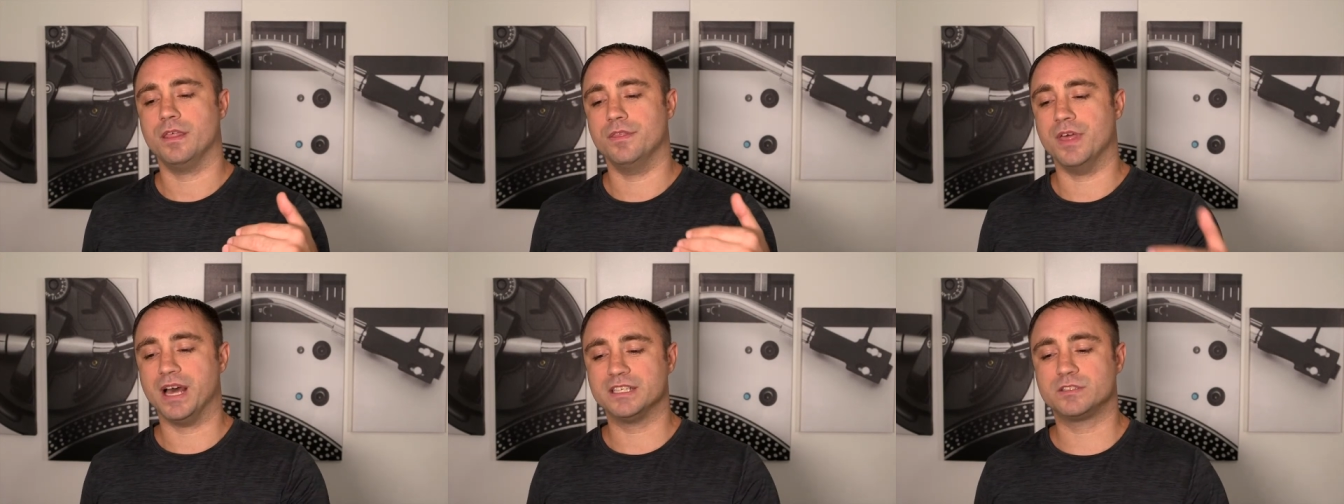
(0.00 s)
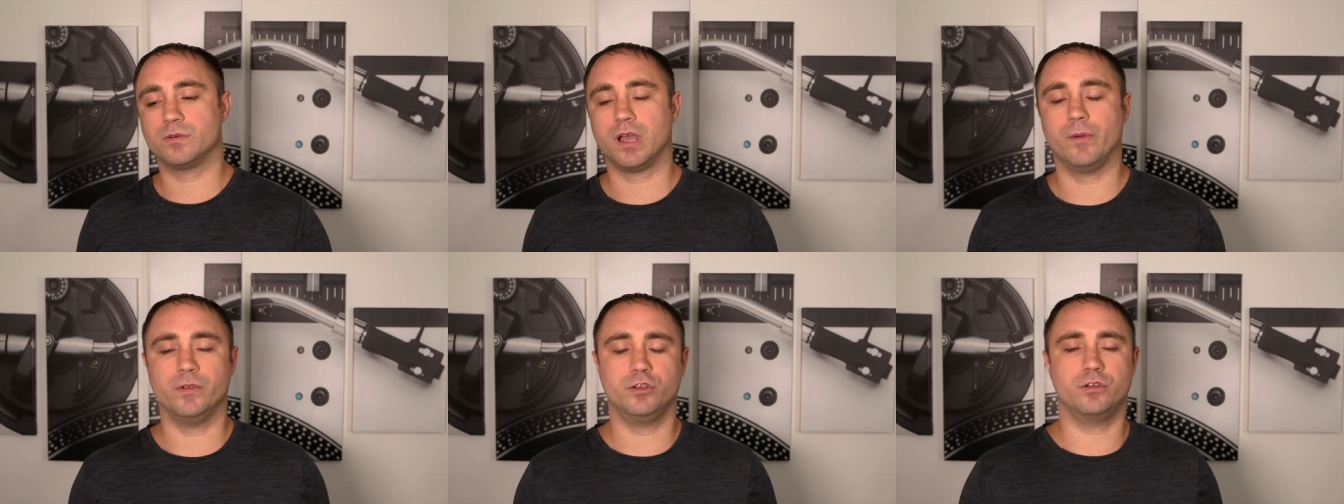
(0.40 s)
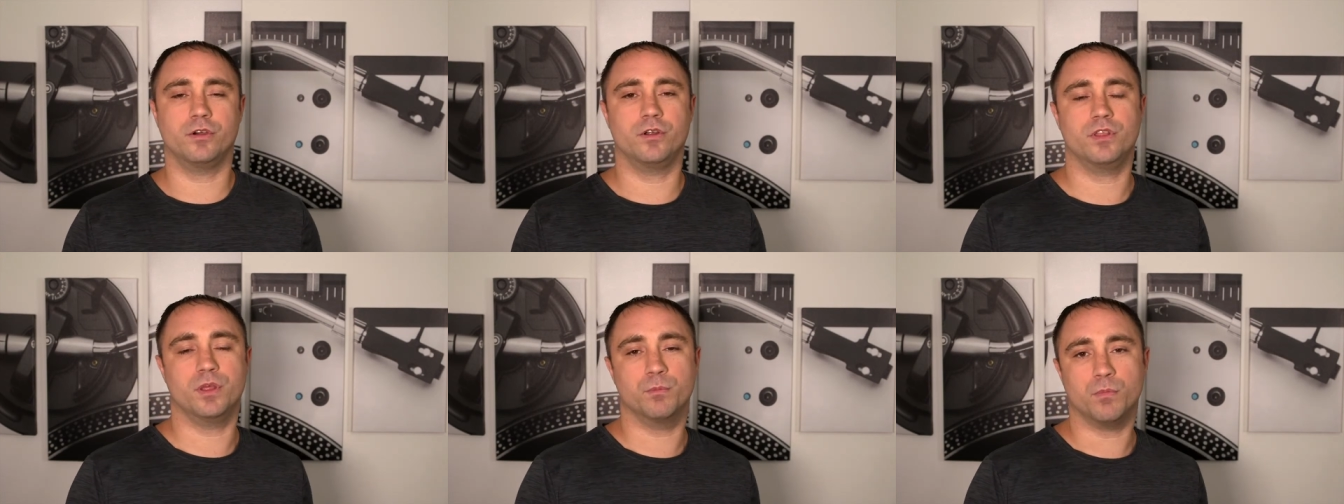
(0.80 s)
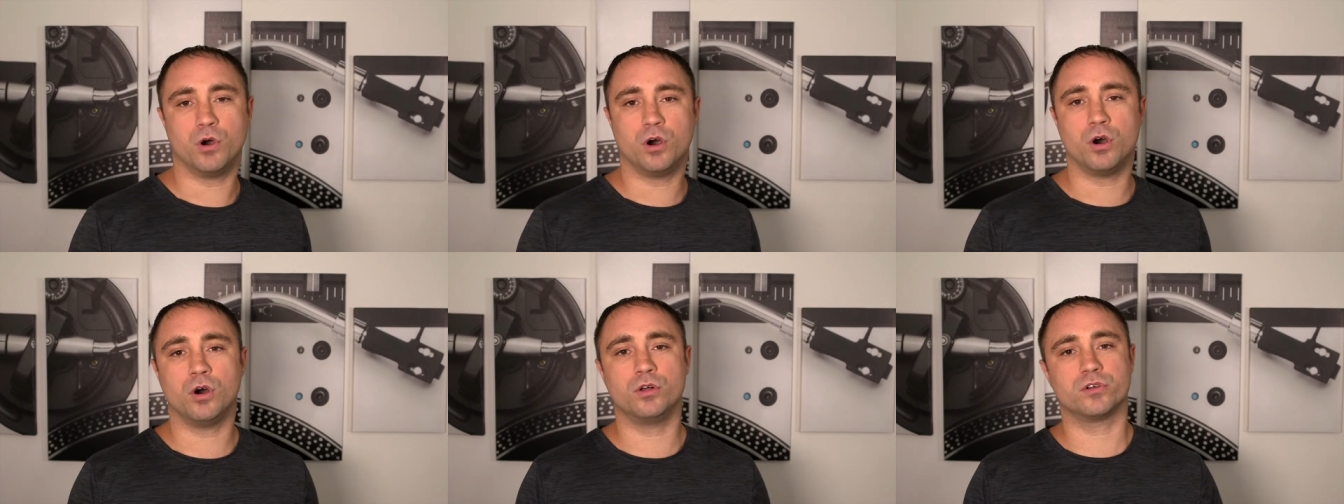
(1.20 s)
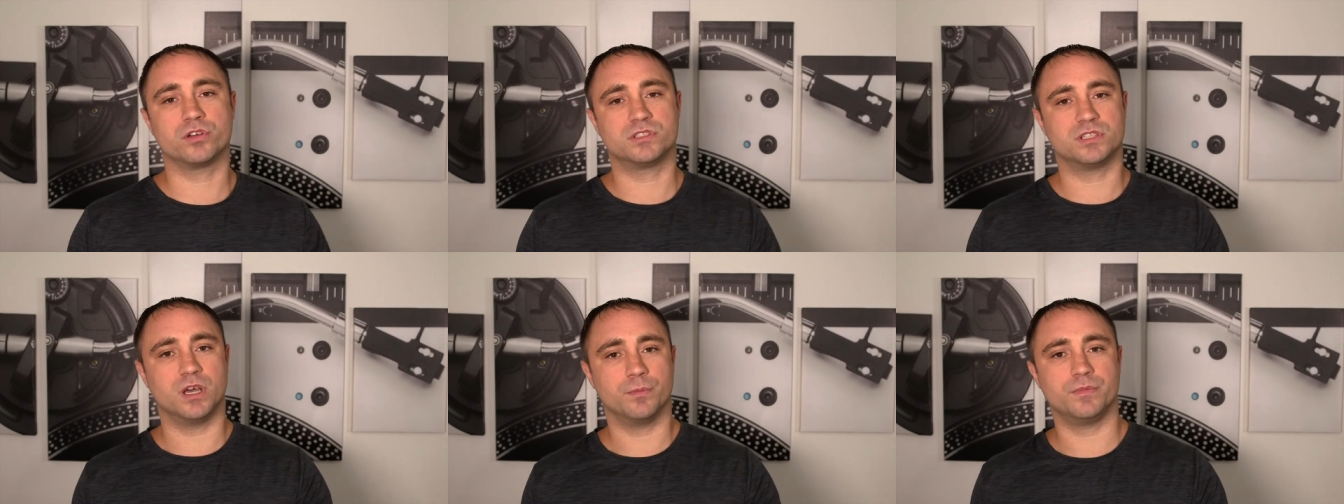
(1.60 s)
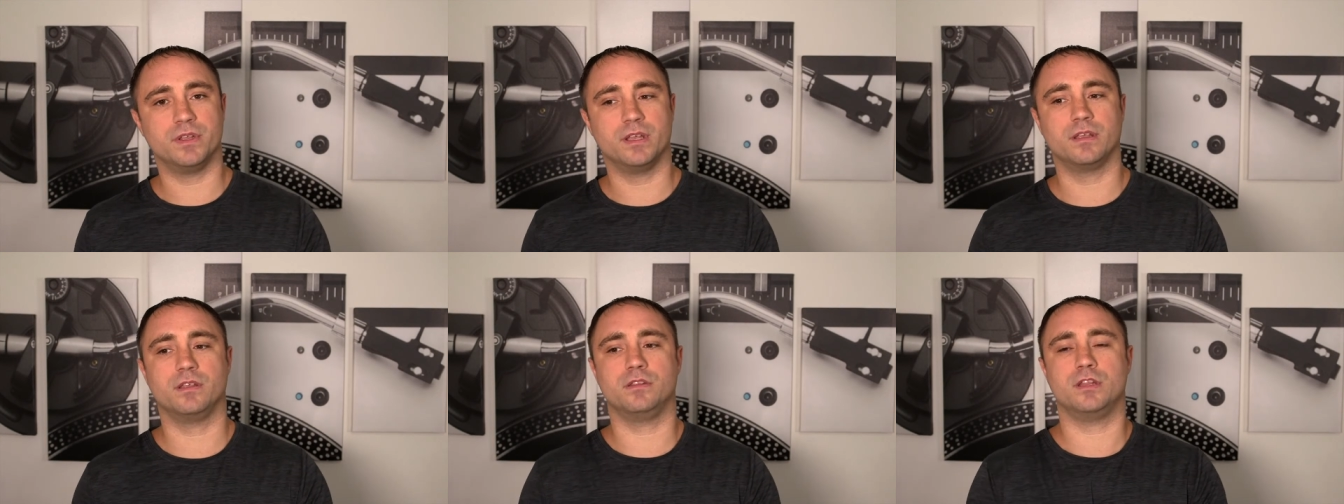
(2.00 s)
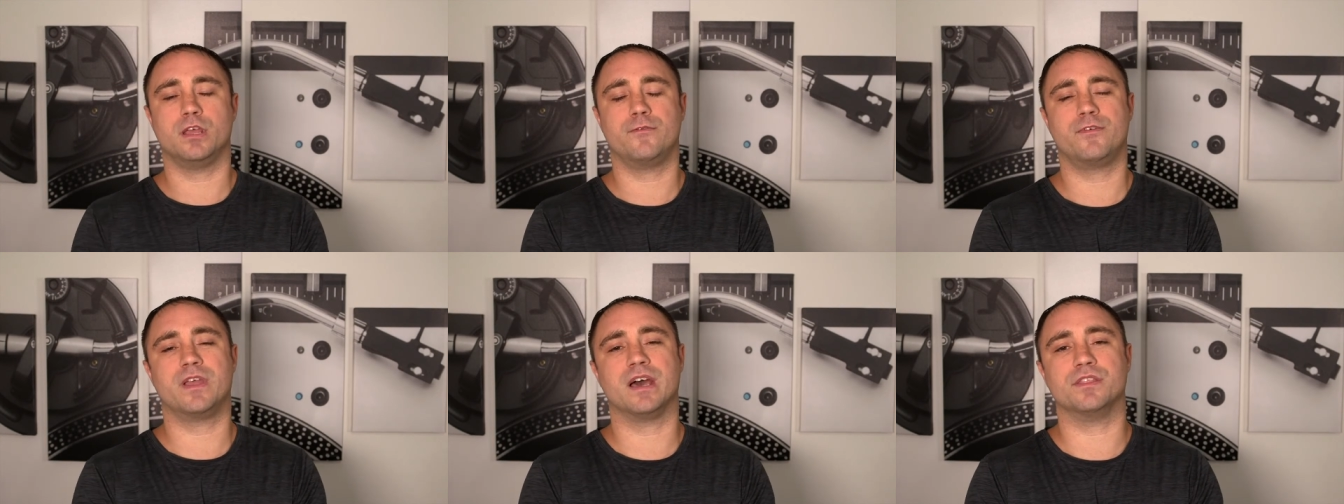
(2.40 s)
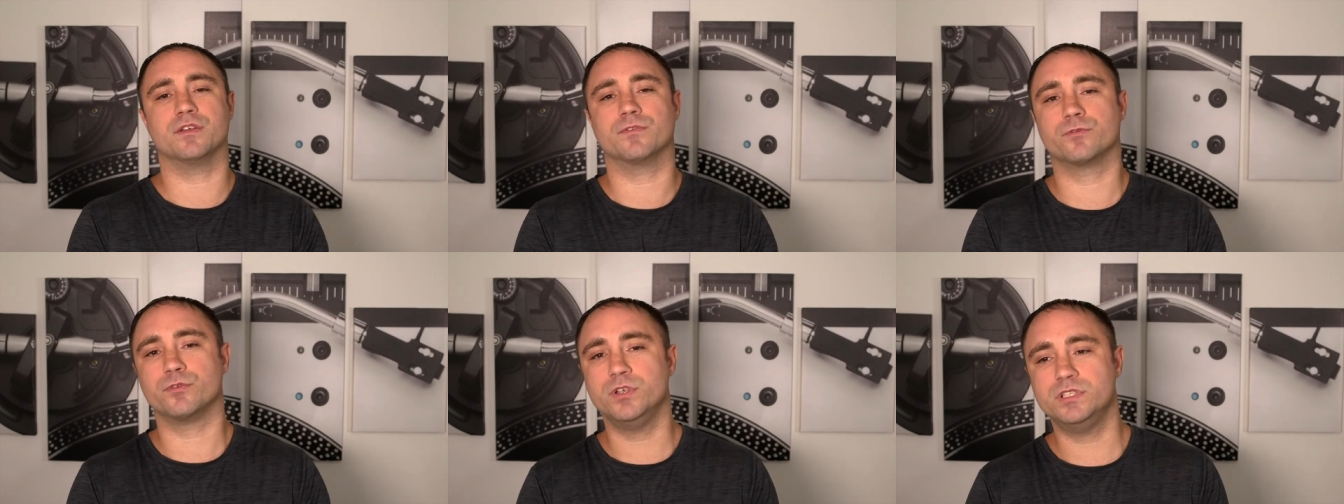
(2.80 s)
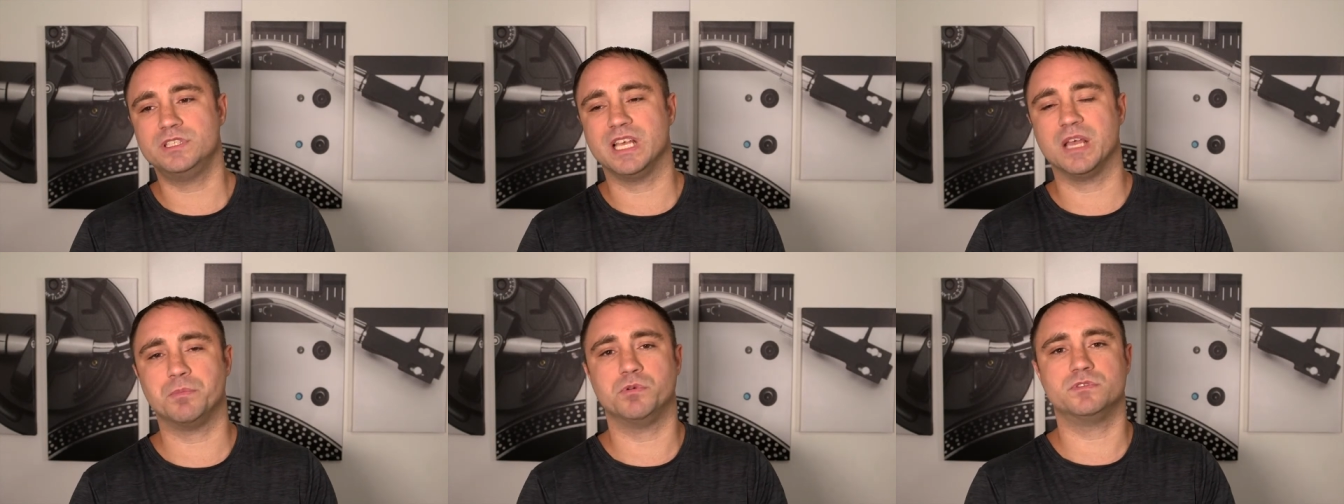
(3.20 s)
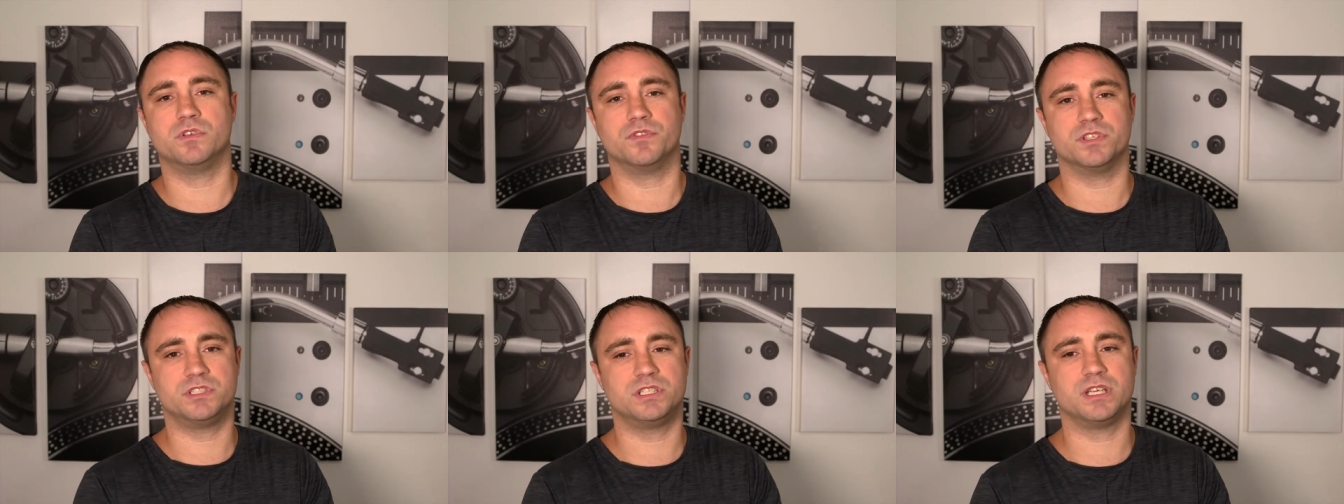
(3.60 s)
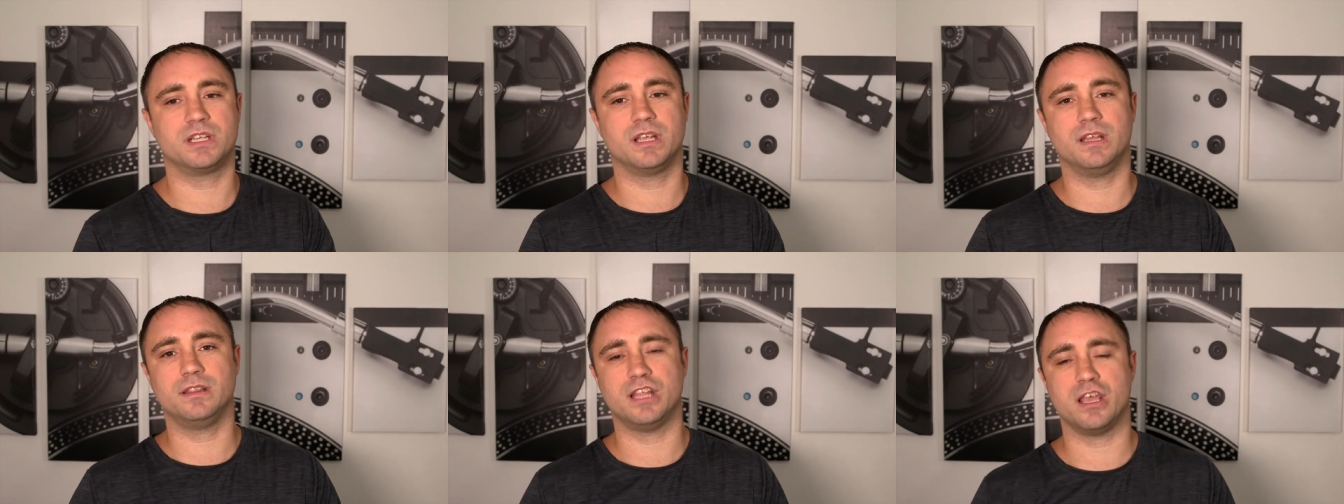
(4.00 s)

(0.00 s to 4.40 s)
That's why when you go to the mall or something, they've got the free samples of the chicken.